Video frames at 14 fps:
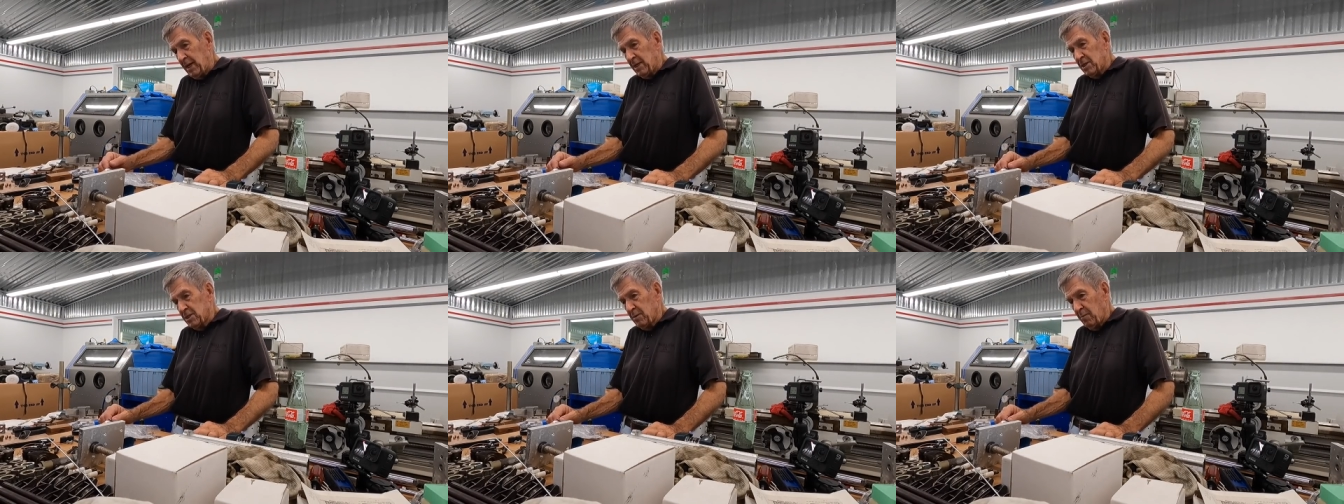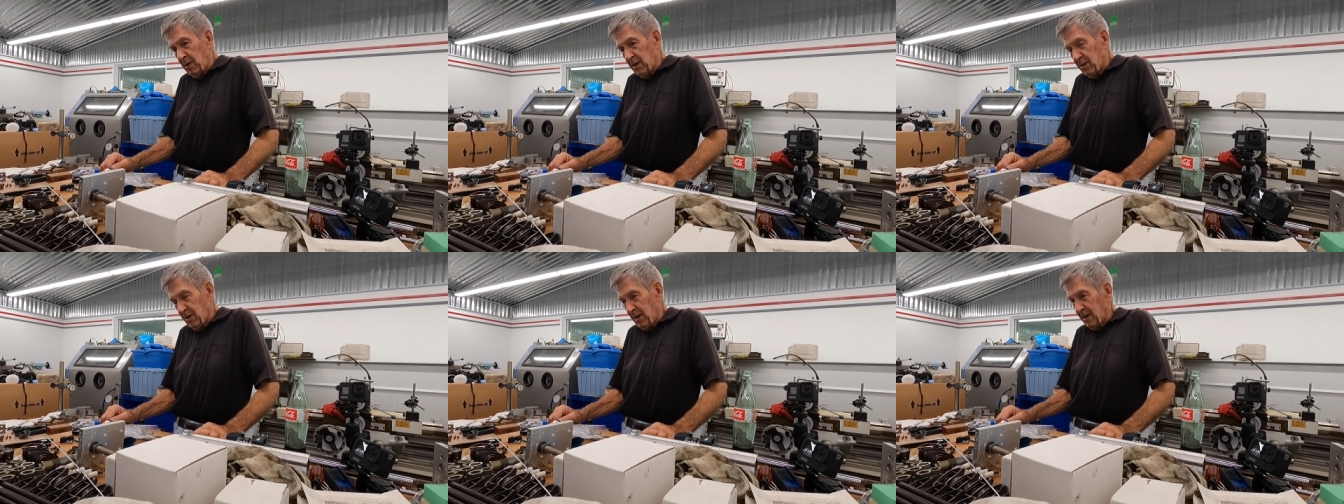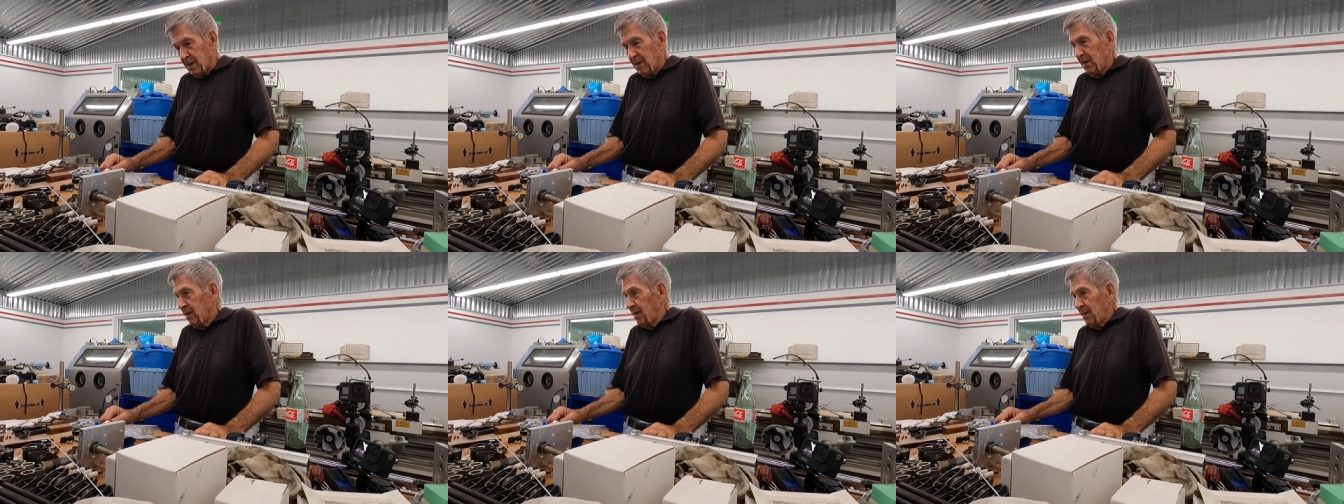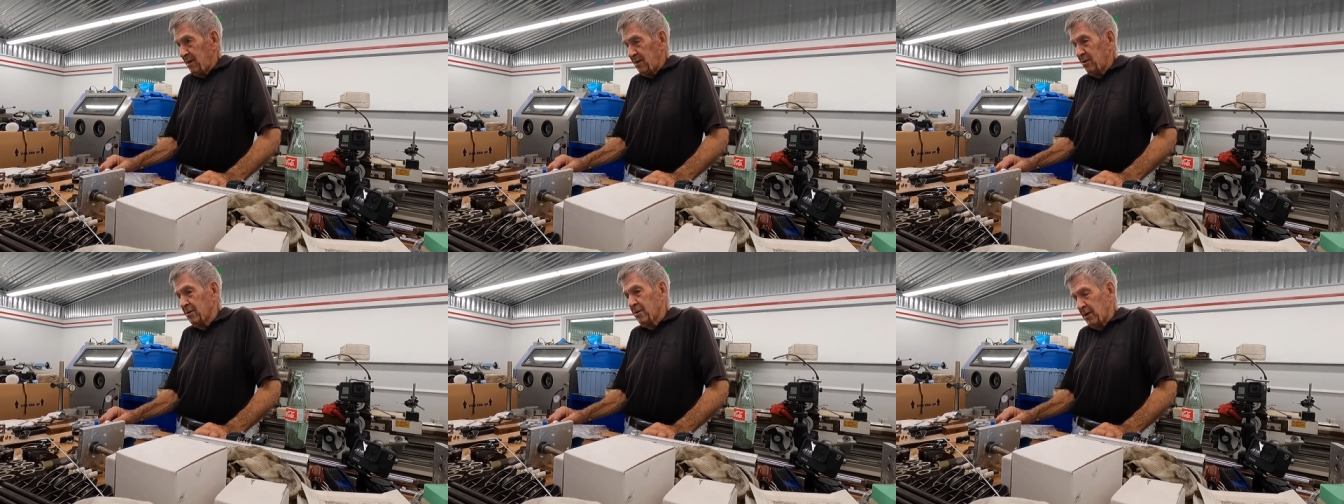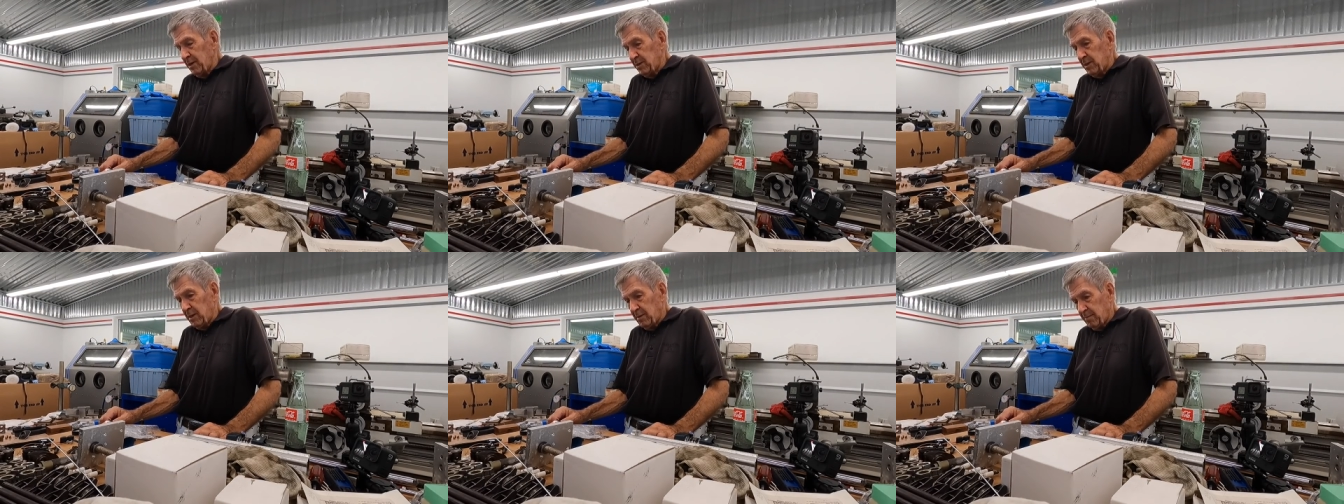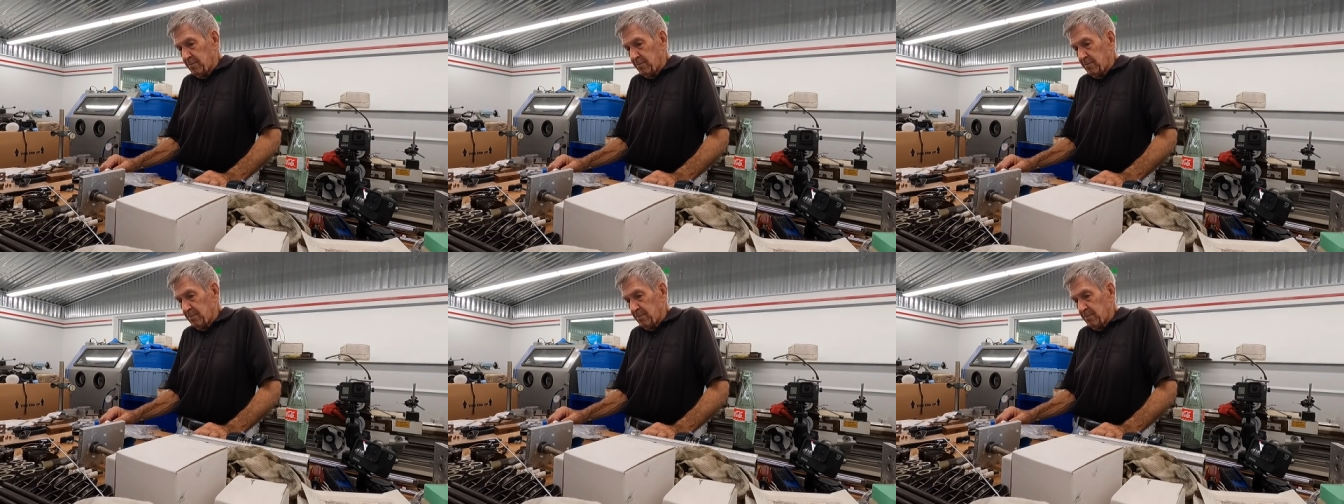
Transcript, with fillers: that to somebody, they're like, you're crazy.